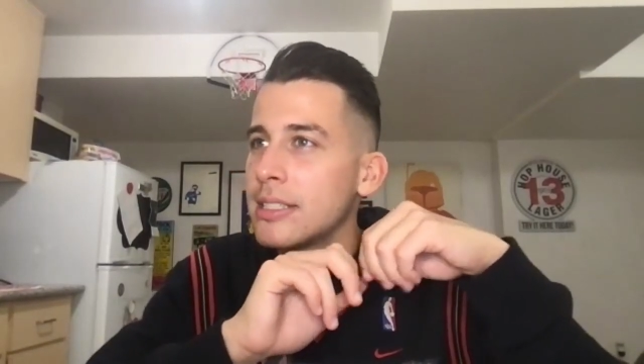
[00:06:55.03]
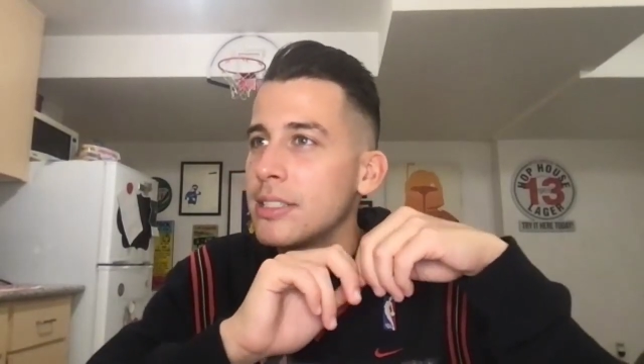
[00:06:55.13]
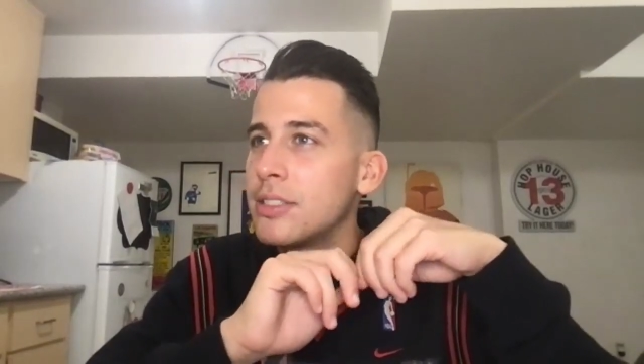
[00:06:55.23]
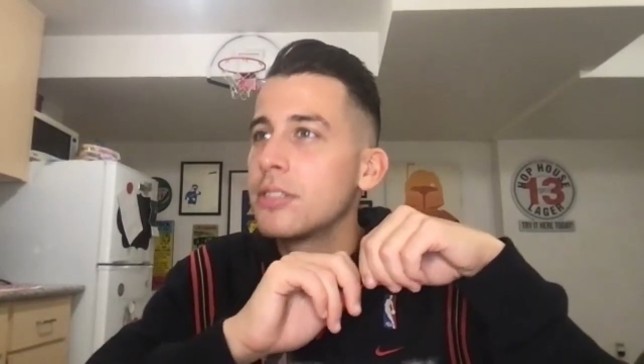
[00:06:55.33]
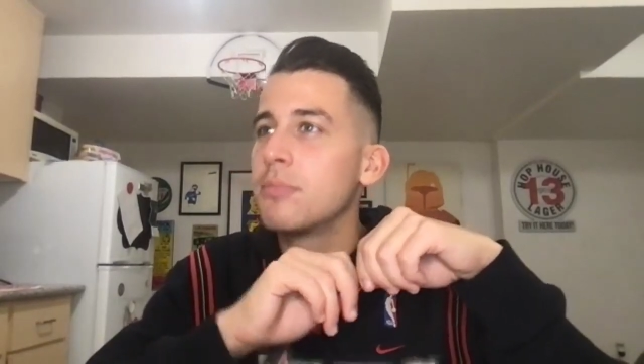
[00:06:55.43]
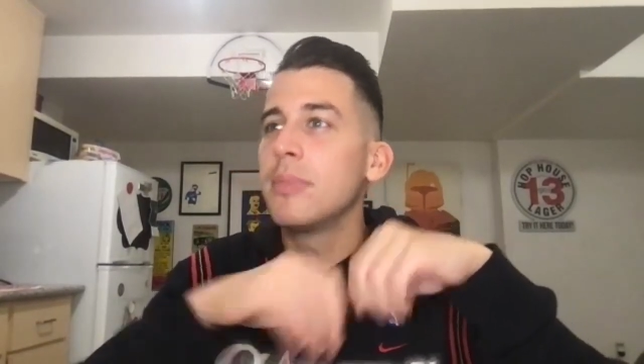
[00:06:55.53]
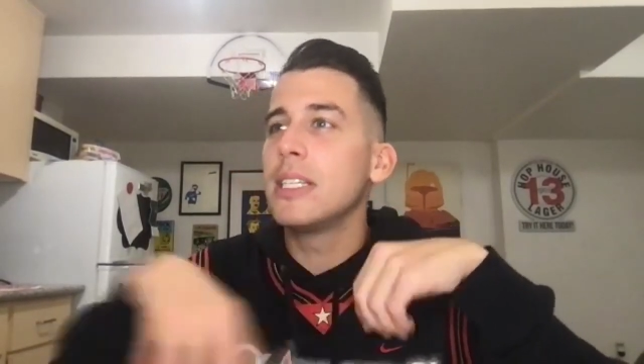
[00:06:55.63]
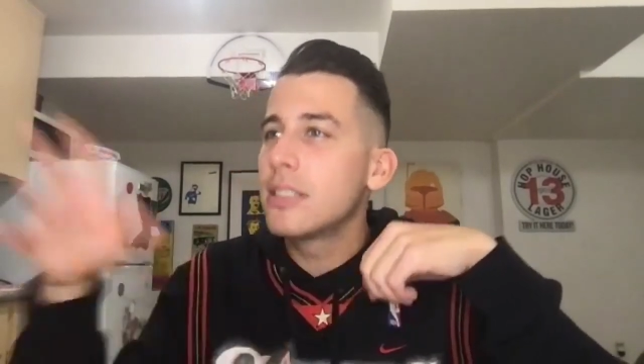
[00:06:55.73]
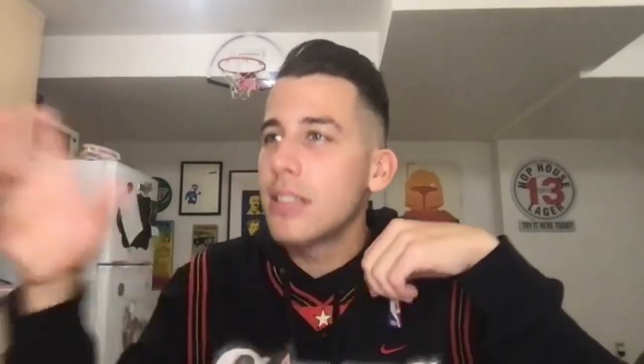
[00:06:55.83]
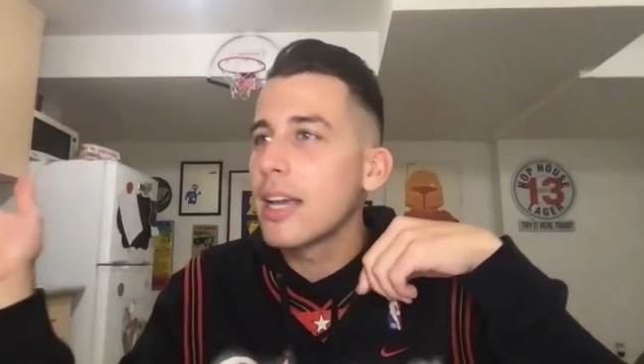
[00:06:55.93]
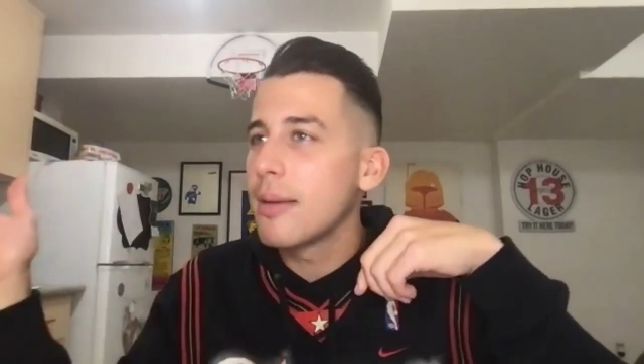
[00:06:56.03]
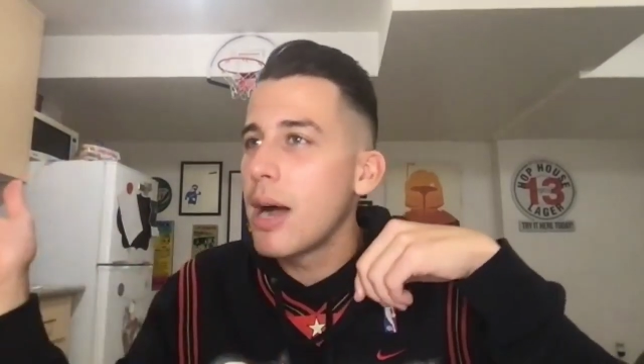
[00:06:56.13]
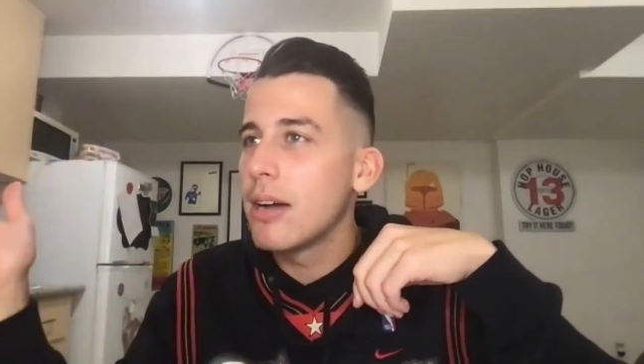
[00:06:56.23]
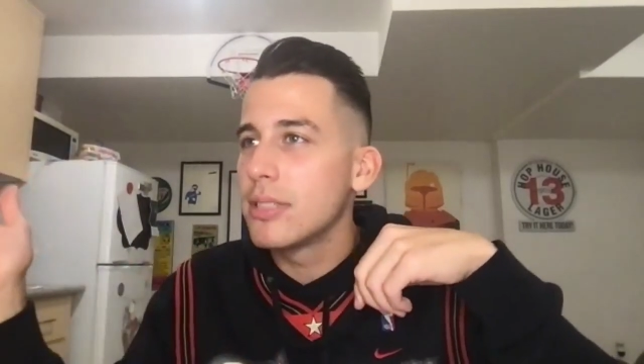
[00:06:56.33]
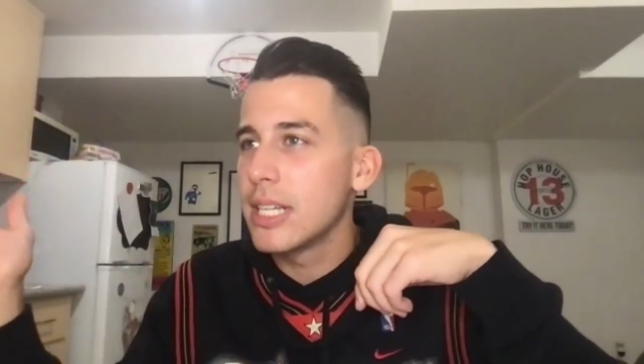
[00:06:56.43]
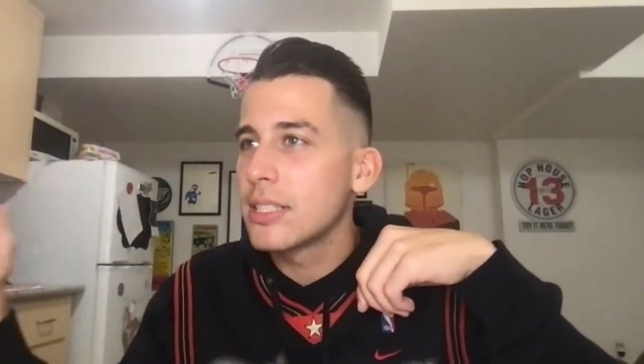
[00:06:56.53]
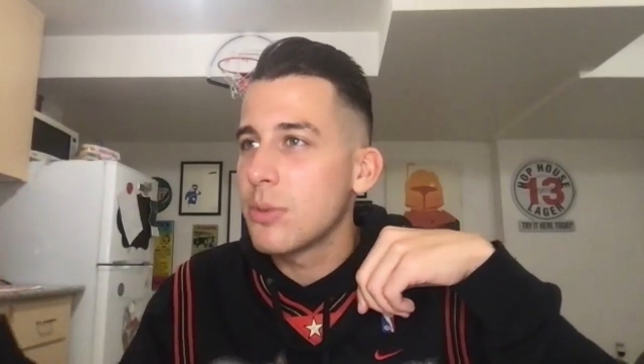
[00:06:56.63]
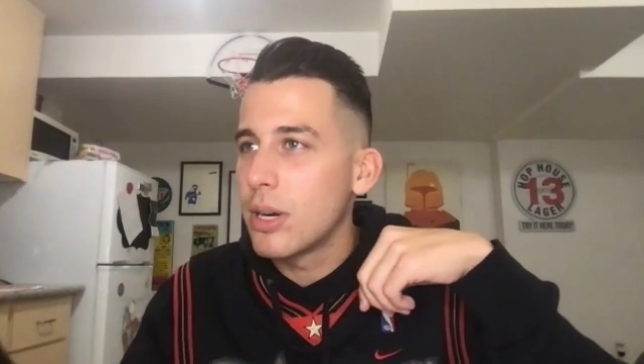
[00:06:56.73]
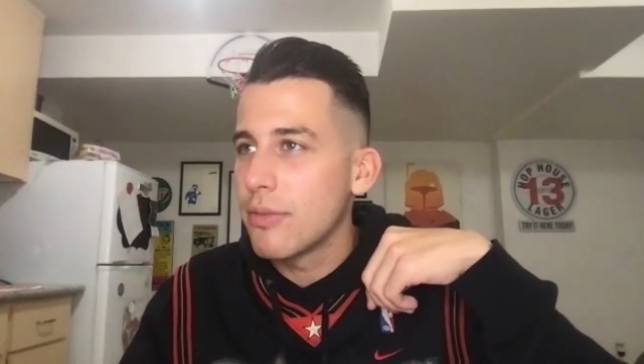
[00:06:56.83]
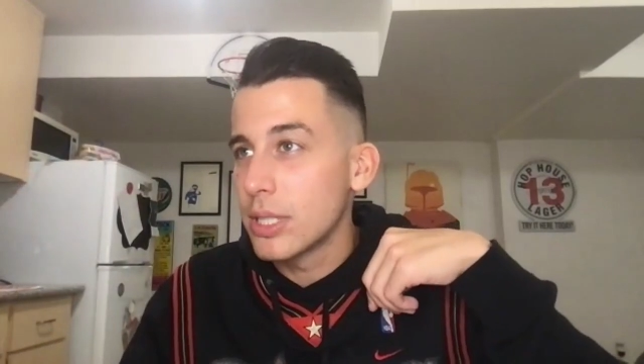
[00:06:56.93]
that's just me sucking my own dick
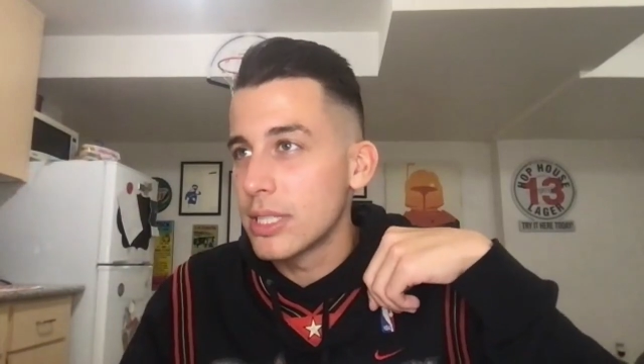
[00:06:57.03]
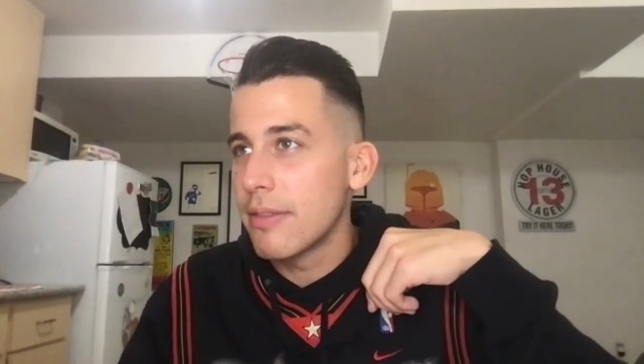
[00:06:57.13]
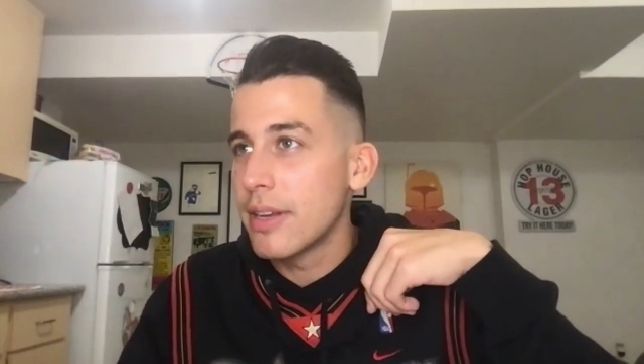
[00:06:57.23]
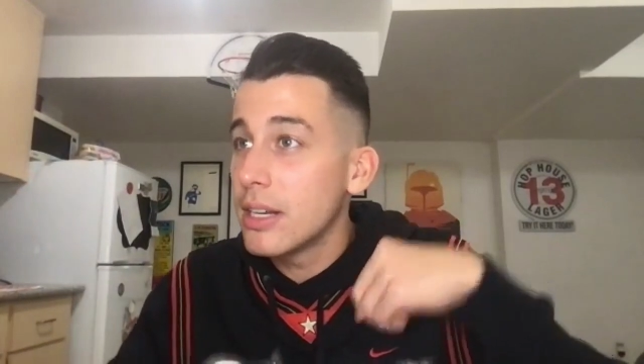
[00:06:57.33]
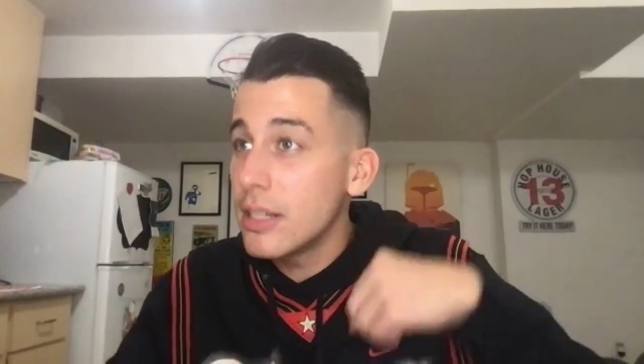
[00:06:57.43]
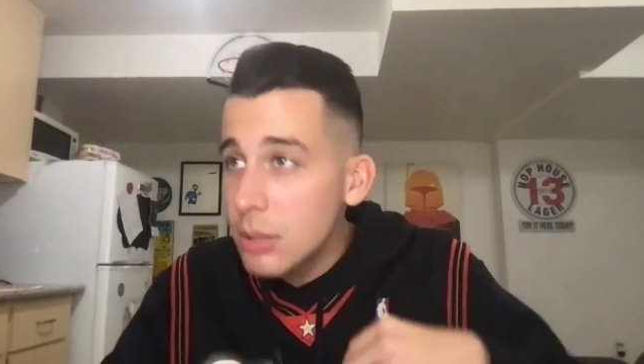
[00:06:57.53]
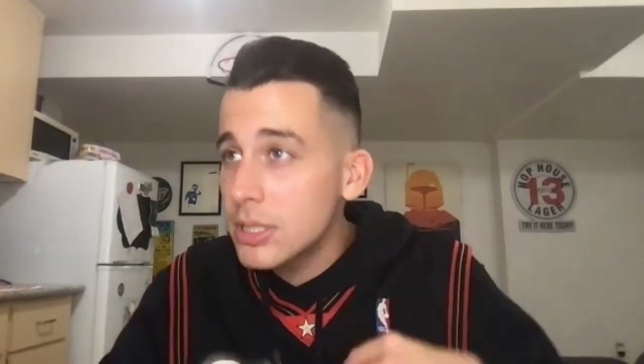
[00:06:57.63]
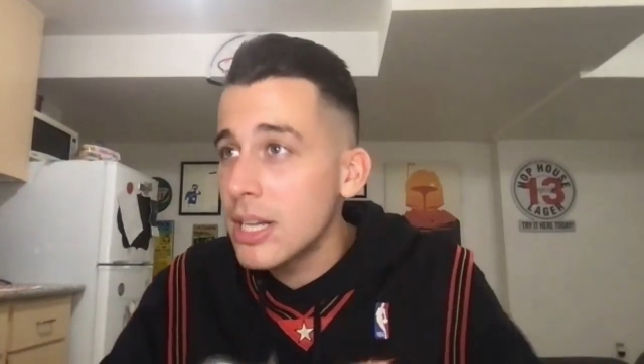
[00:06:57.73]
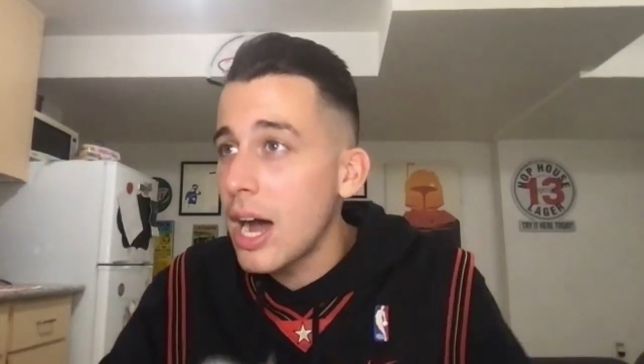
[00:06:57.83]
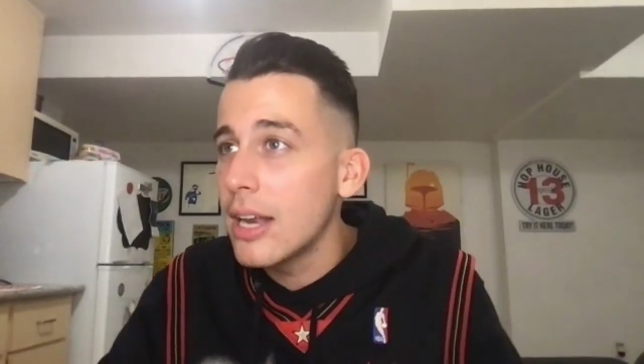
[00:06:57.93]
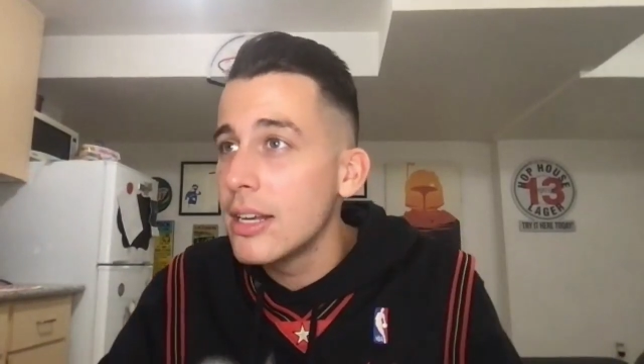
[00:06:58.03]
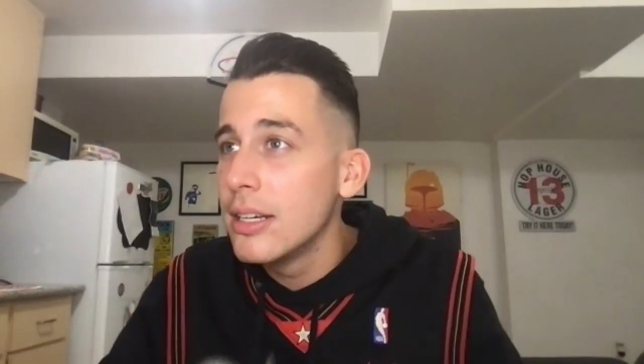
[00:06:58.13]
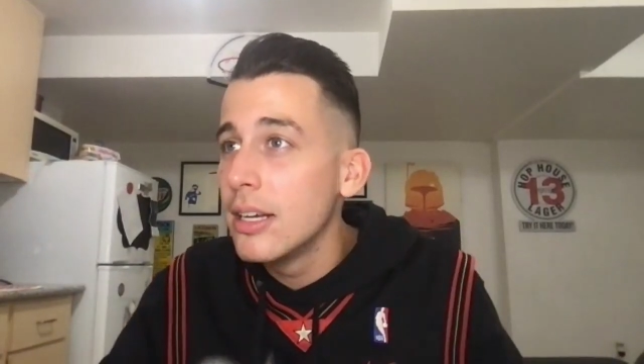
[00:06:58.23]
24/7? No, it's not.